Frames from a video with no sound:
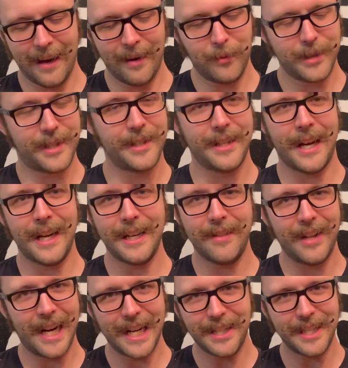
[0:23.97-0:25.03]
it was designed in the
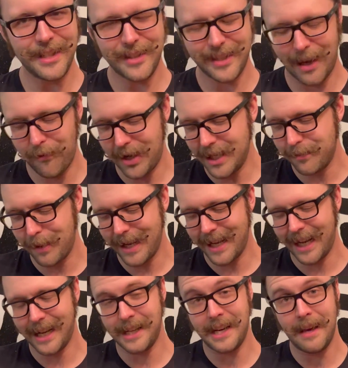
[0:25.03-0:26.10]
1970s by a
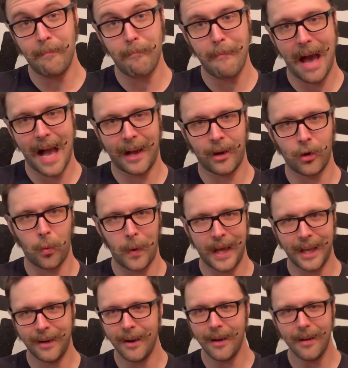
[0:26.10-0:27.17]
guy named Matt
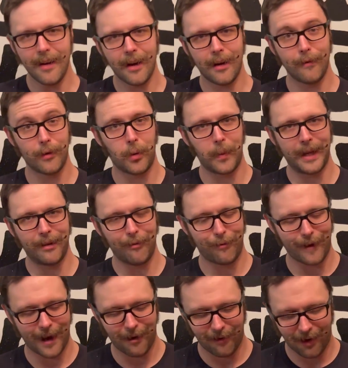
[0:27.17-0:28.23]
Gwinn of Gwinn
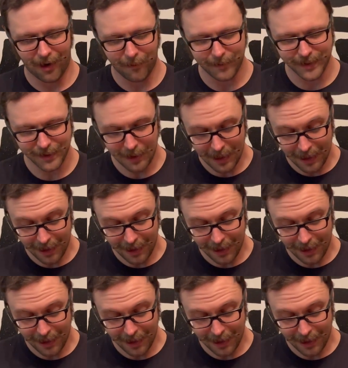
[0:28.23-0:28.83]
Firearms.